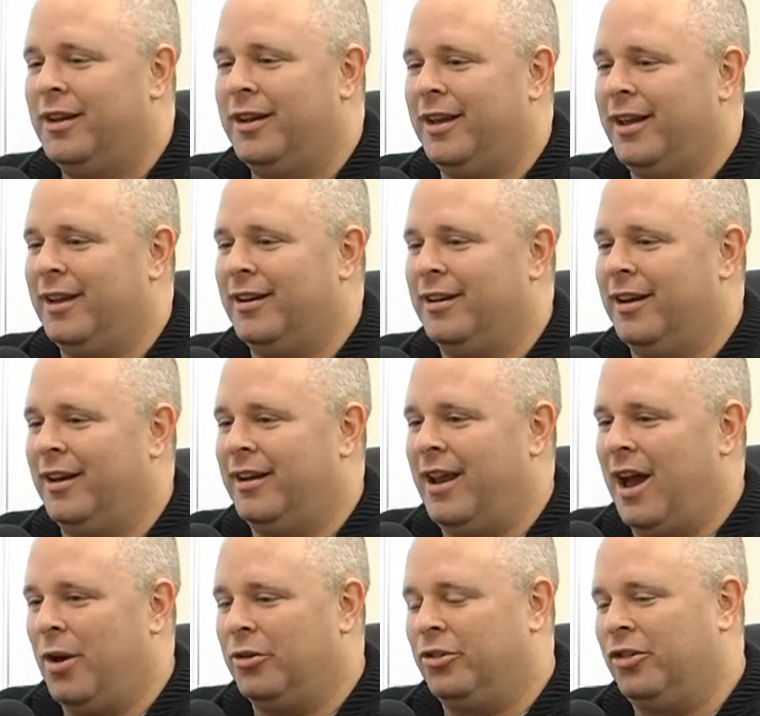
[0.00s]
And
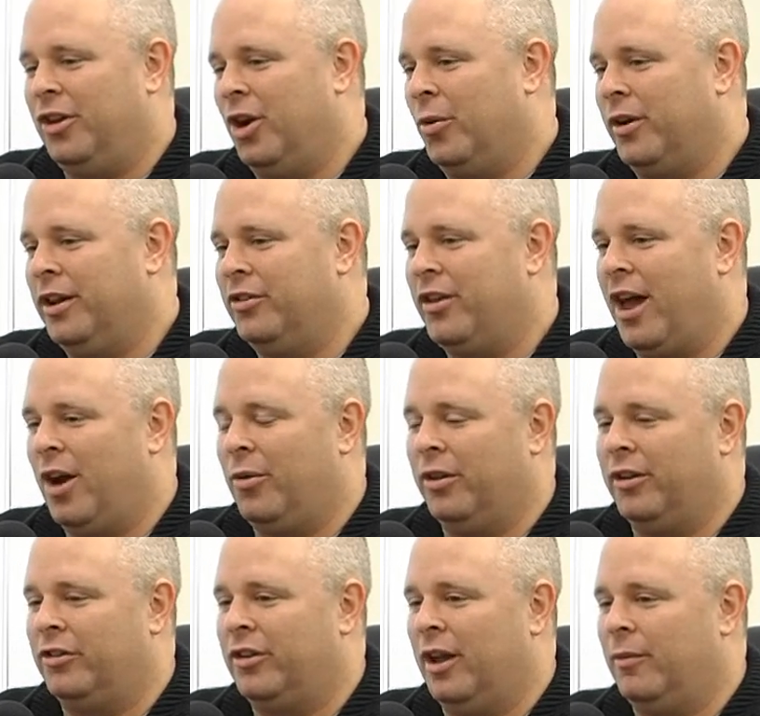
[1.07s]
now is a year where he's got to
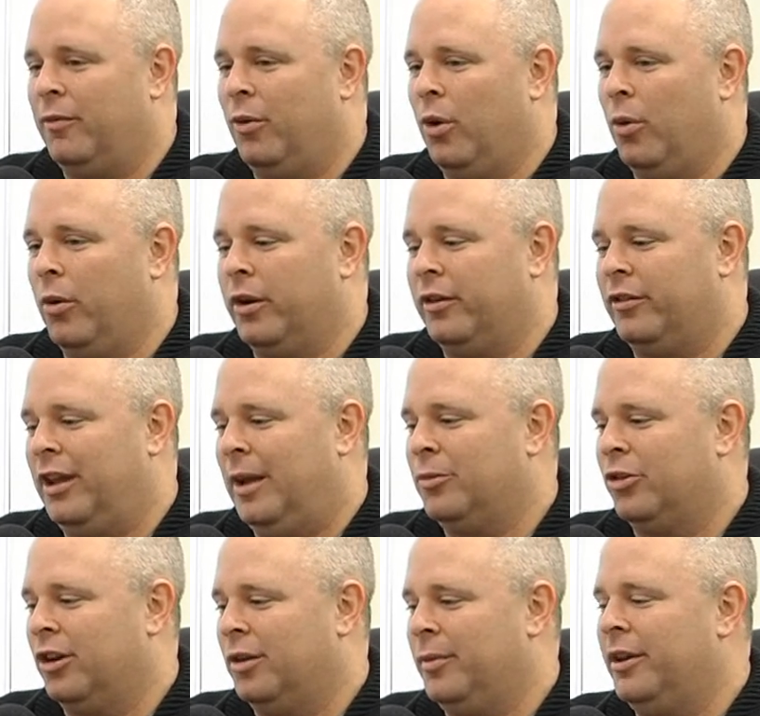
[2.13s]
really step forward, and
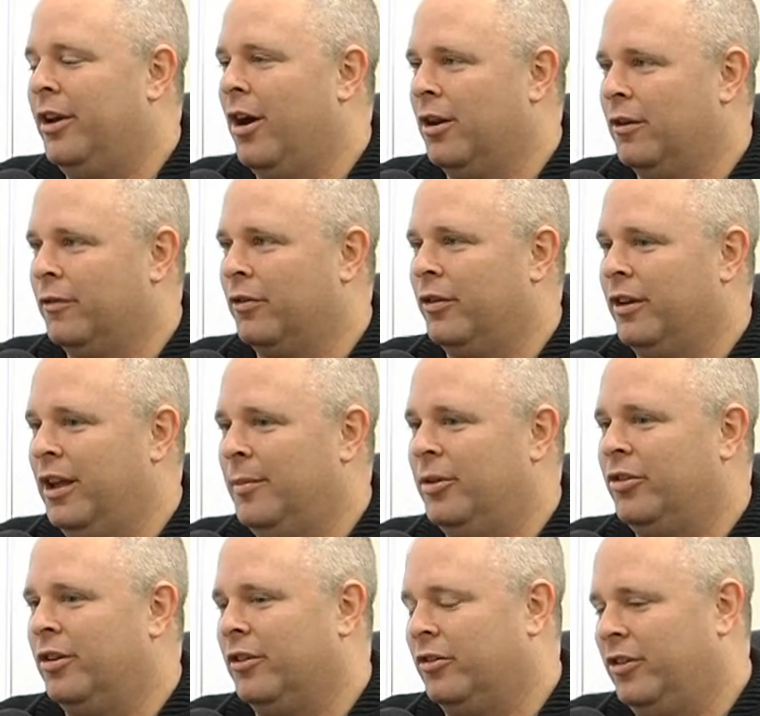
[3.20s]
teams are going to be gunning for him.
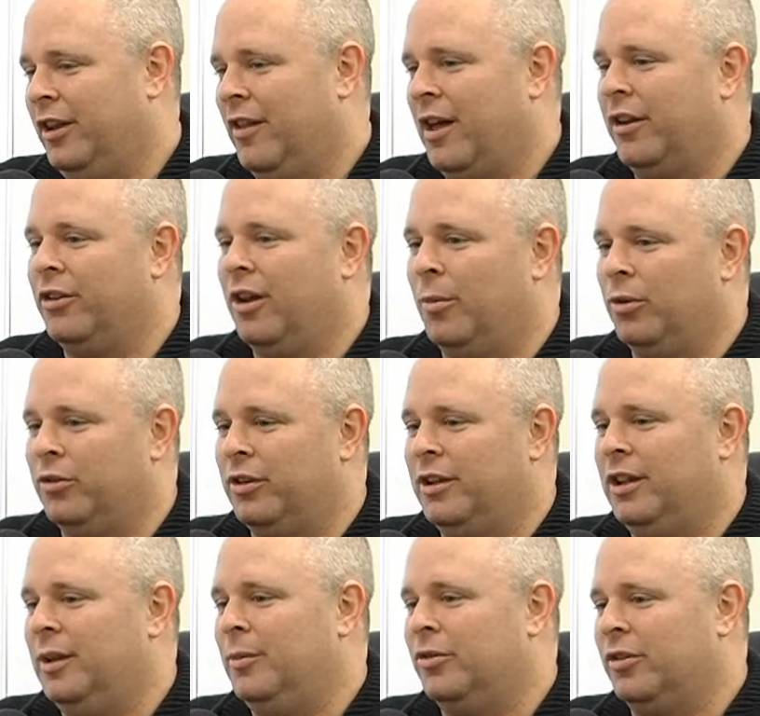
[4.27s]
He's going to see a lot of double
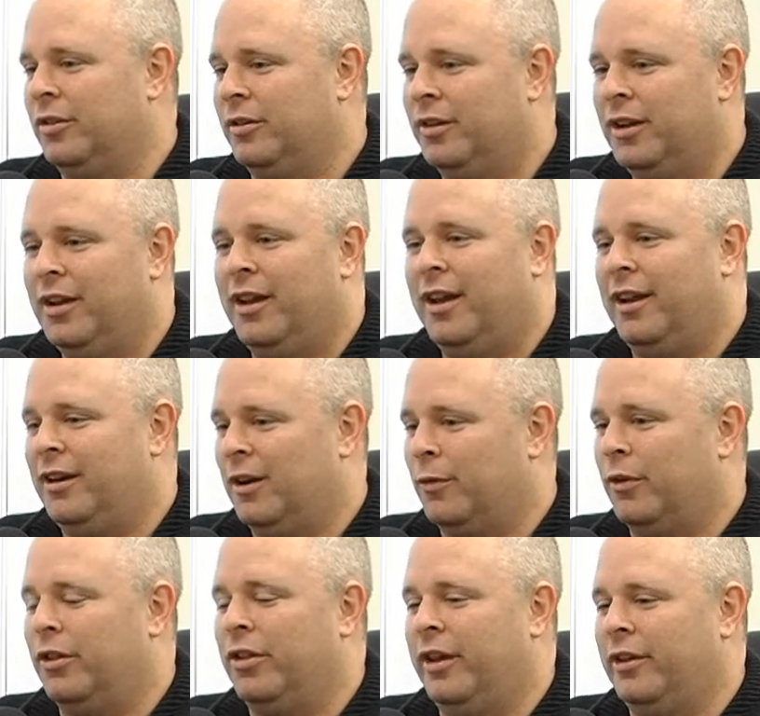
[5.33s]
teams and
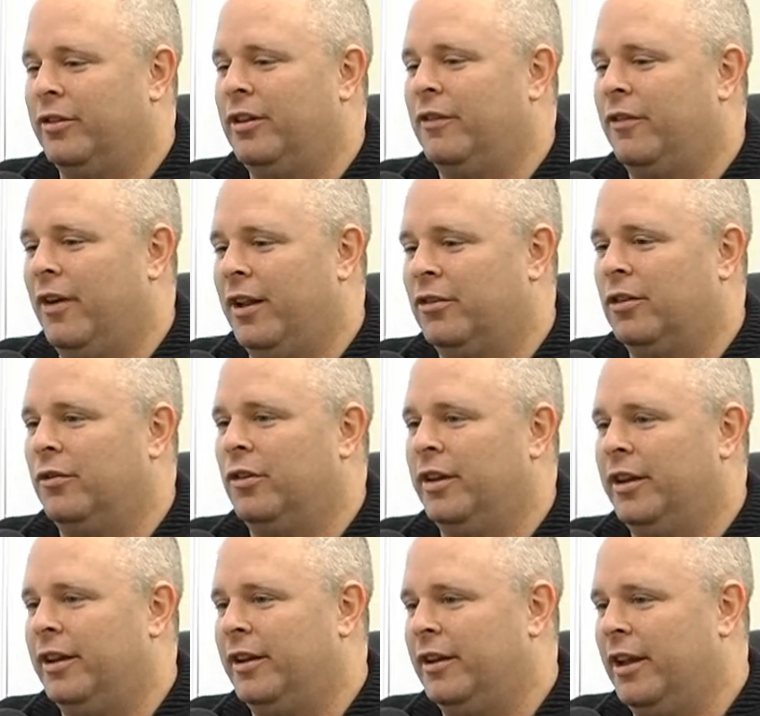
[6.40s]
different things
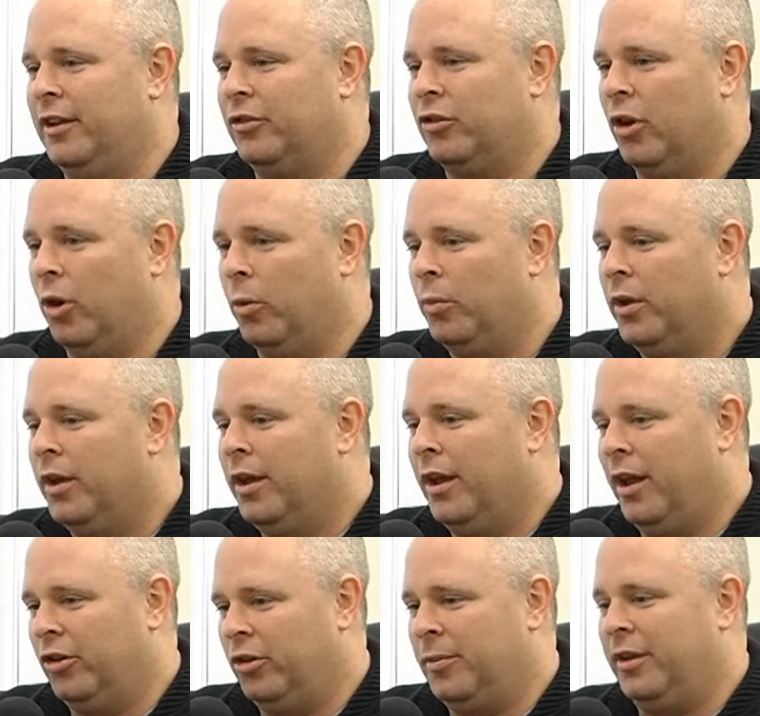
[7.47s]
defensively. And so
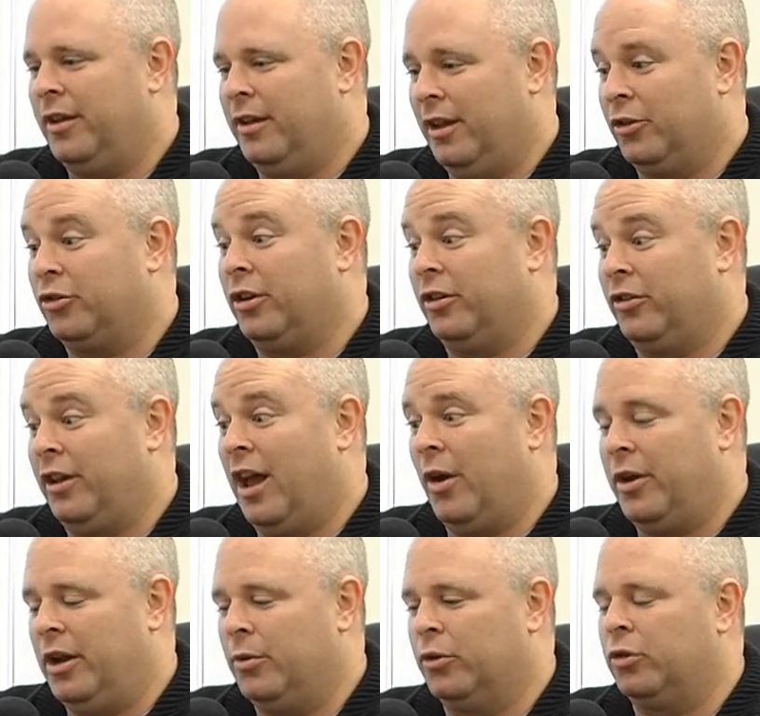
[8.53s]
it's going to be interesting to see
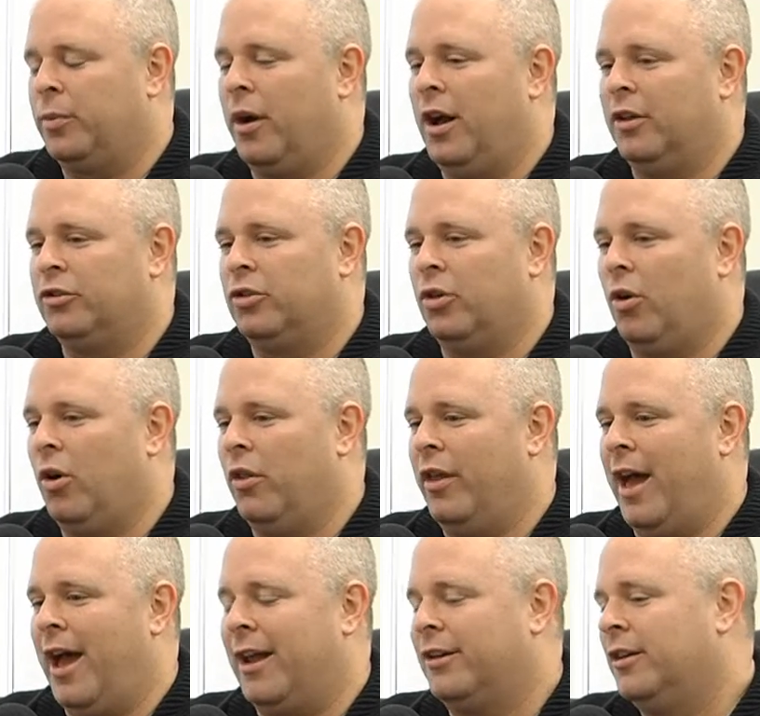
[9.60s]
how he responds to all
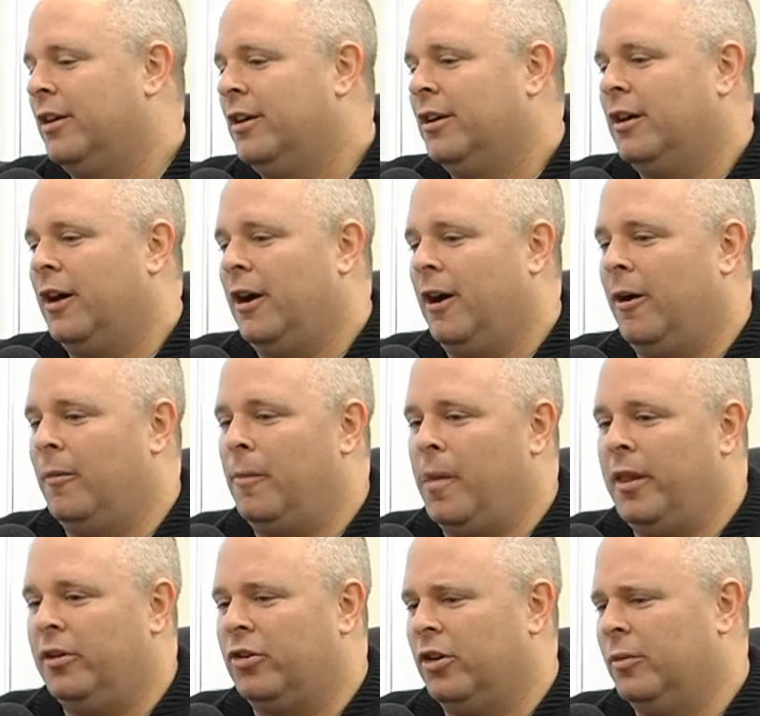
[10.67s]
that.
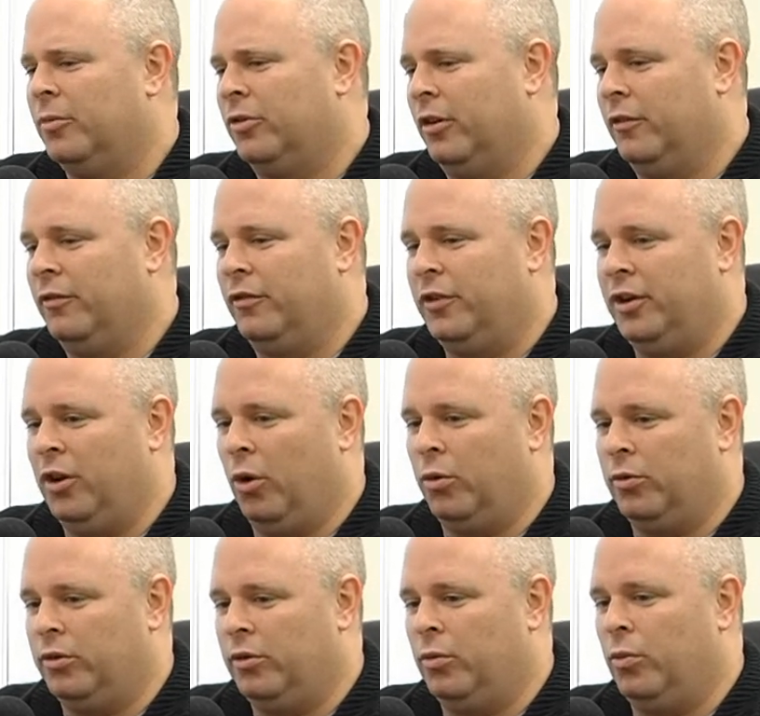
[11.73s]
In terms of,
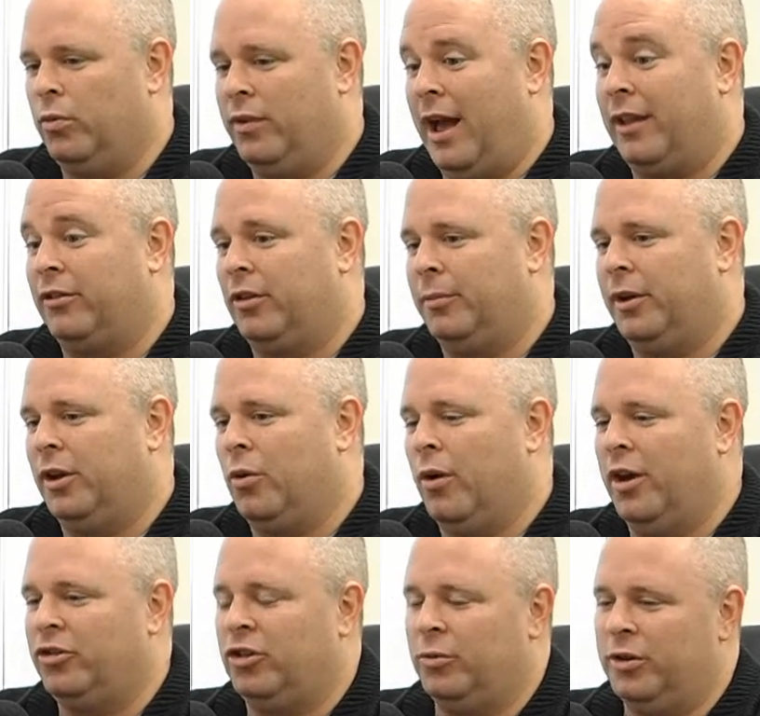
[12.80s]
that's the big
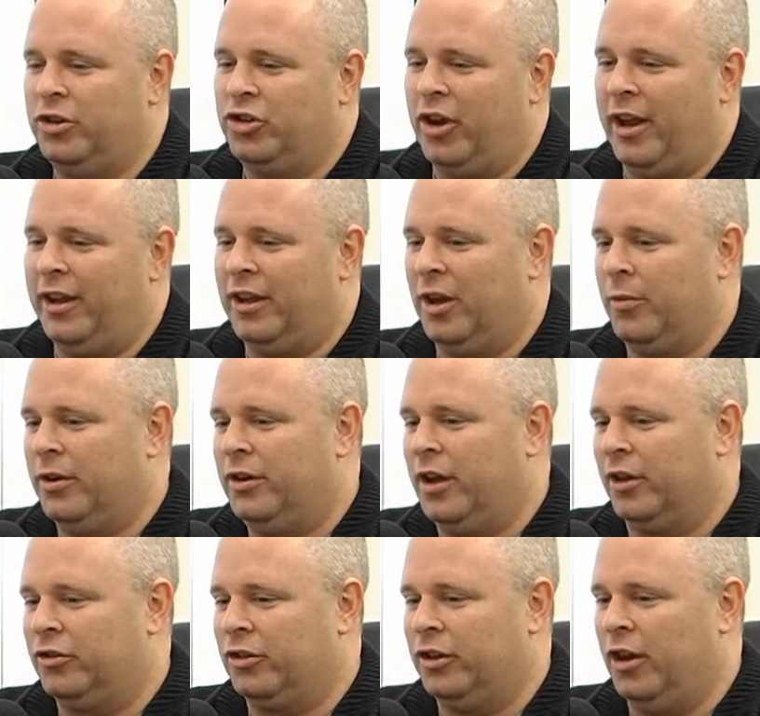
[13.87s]
question with Jake and with
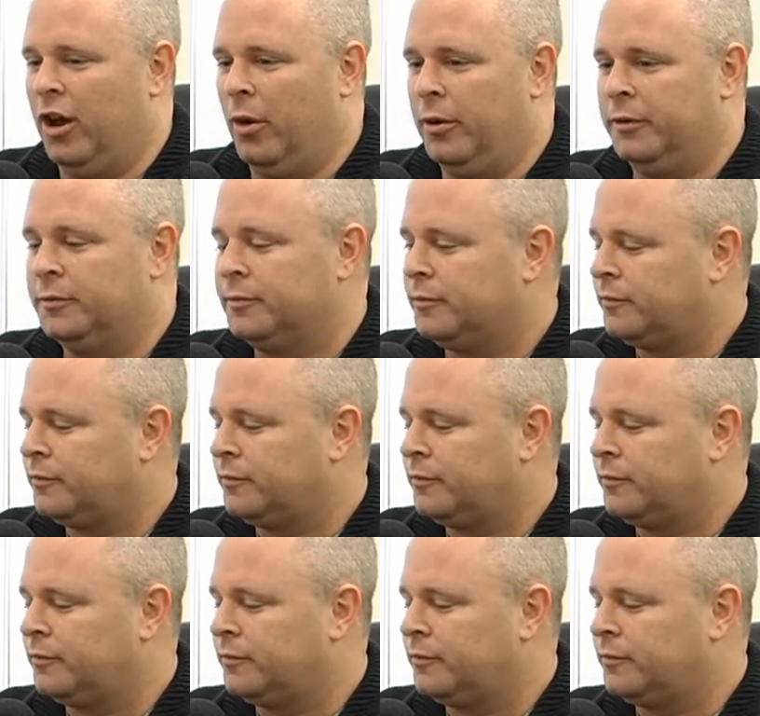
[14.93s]
Dustin going.